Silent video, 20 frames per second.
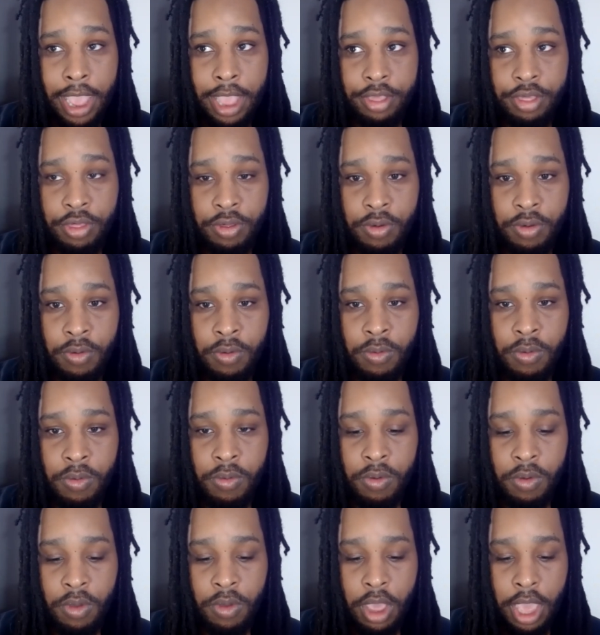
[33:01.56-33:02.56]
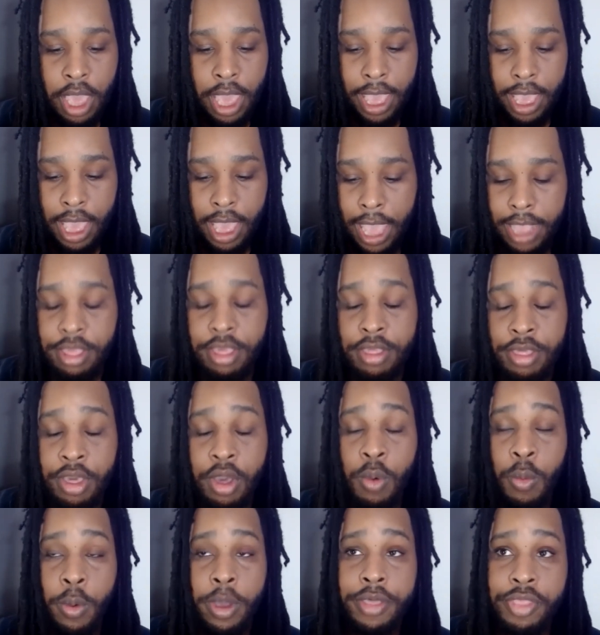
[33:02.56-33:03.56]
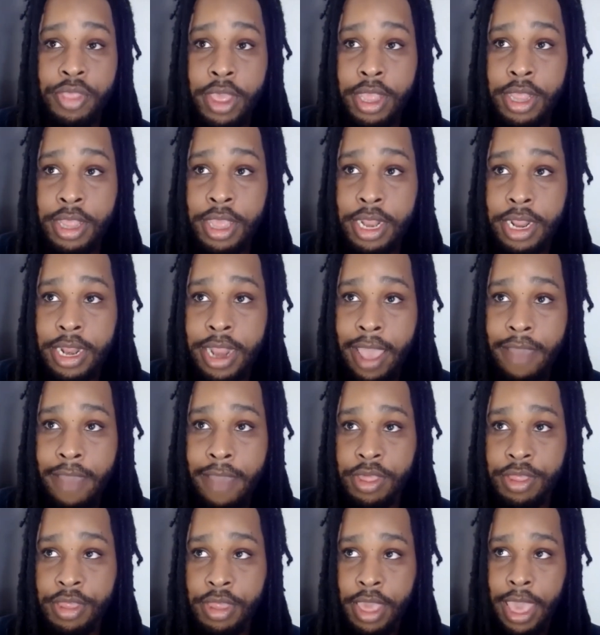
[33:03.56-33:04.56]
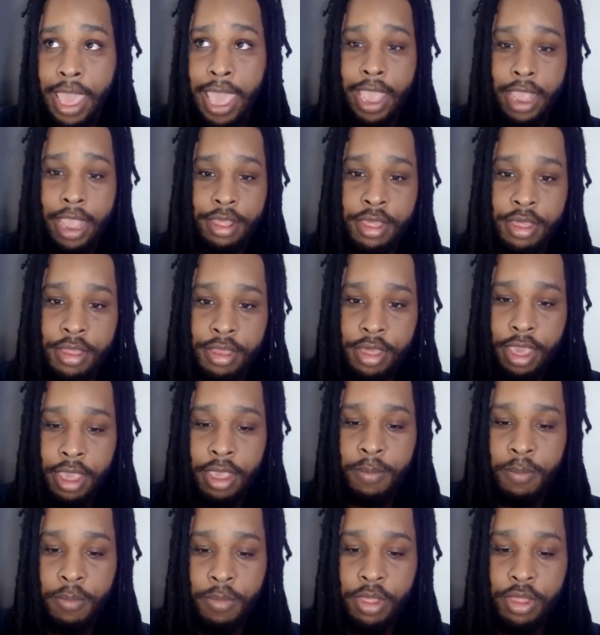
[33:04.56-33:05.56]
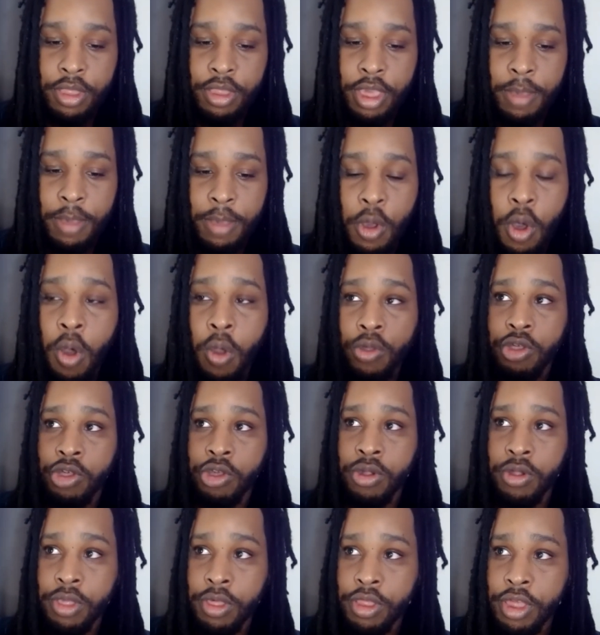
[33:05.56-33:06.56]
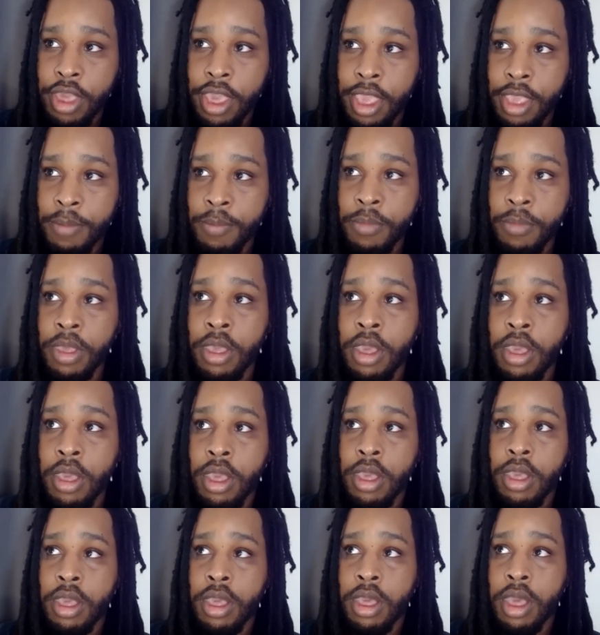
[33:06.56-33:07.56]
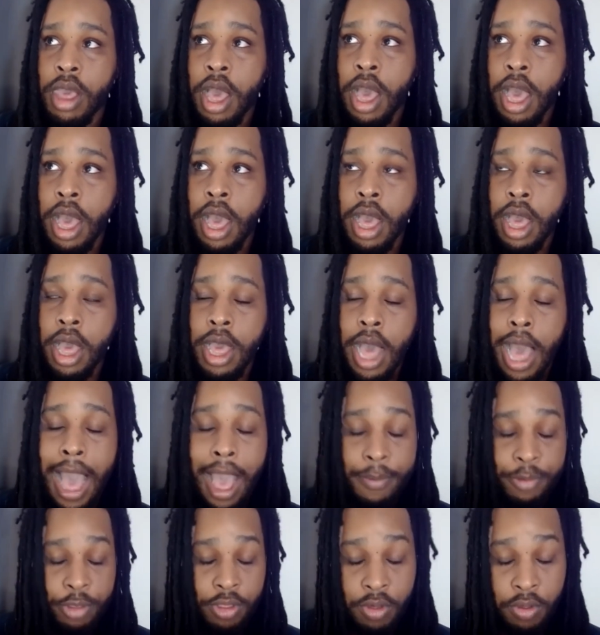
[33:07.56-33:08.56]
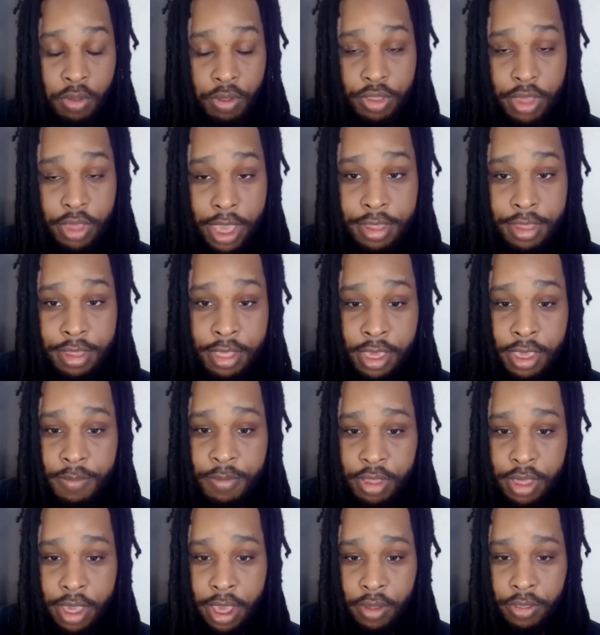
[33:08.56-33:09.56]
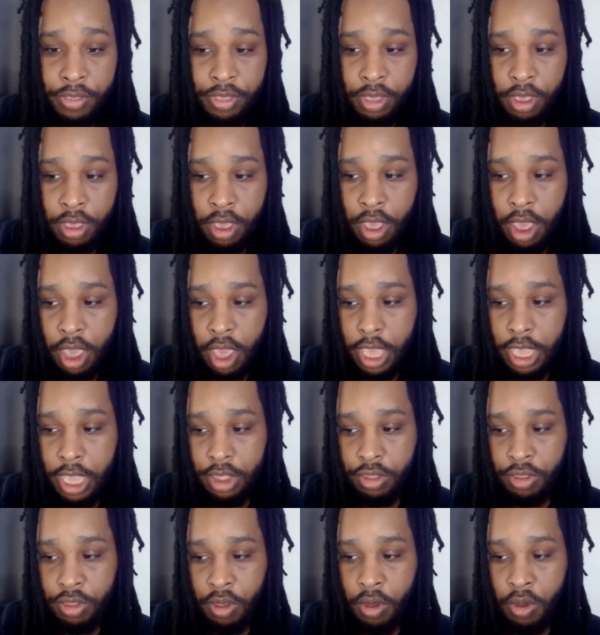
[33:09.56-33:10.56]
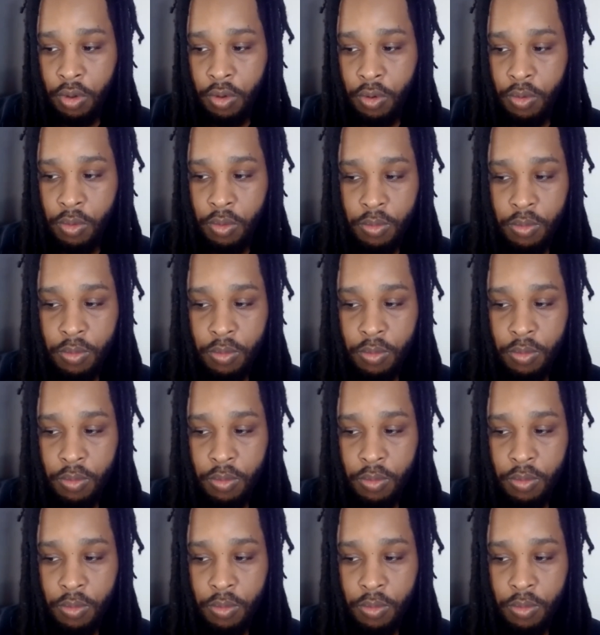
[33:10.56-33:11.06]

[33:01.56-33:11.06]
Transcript: had to ha- had to deal with. They didn't have this and the same the same culture, the same uh, obstacles as the Deep South, and so